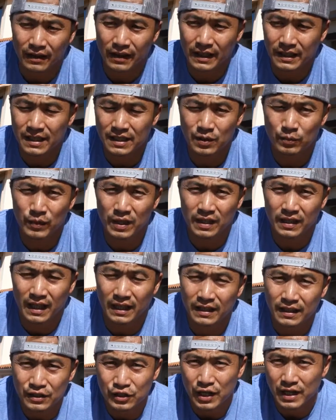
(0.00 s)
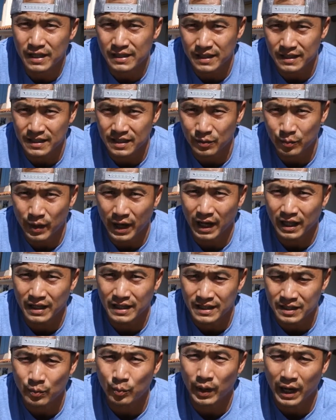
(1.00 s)
that doesn't mean that the Genesis is a
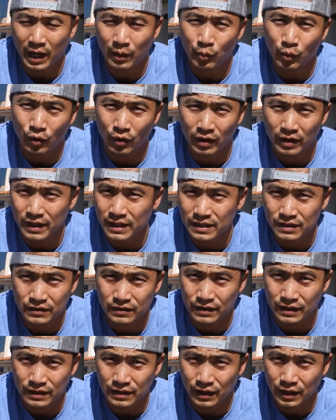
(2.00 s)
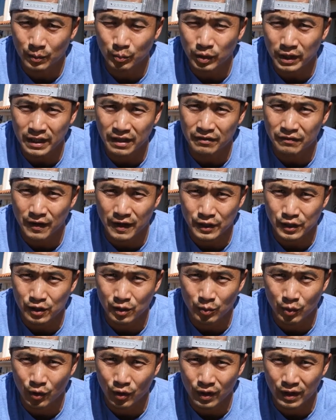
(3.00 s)
bad board. It's a completely functional
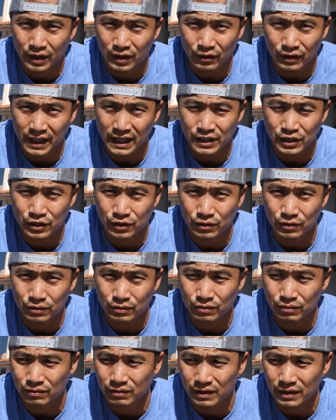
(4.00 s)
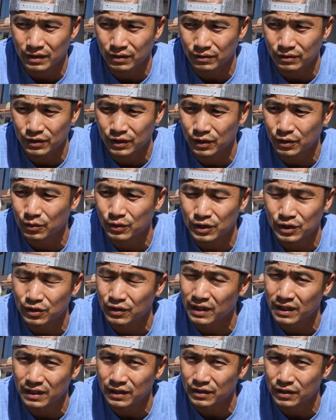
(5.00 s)
board and it'll do what you
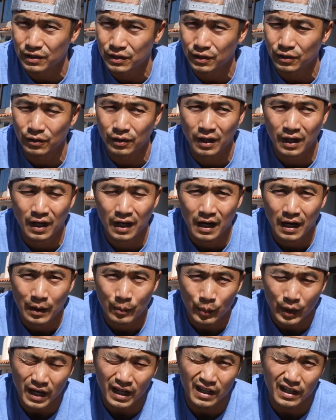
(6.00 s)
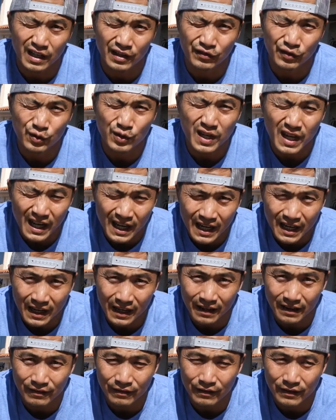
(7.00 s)
need it to do. But if you
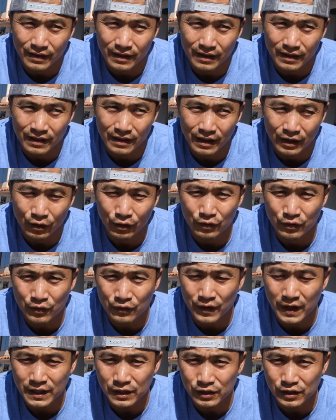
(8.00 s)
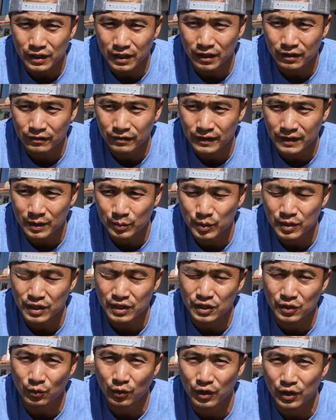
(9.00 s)
can, or if you find yourself in the
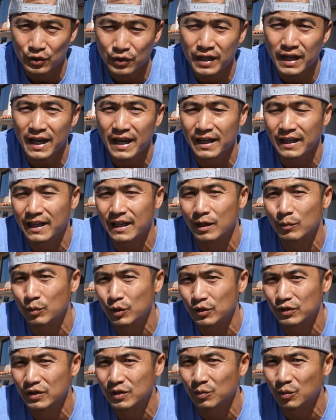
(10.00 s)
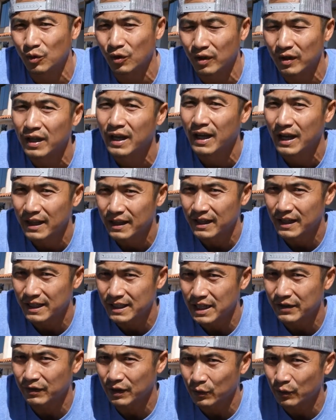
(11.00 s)
position where you can get a boosted board, then I
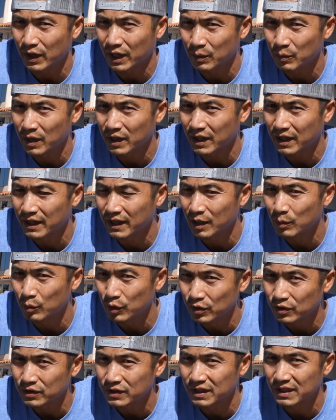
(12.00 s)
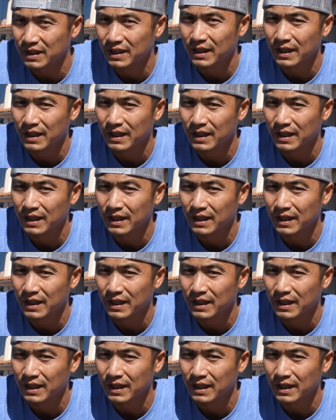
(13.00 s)
definitely recommend getting a boosted.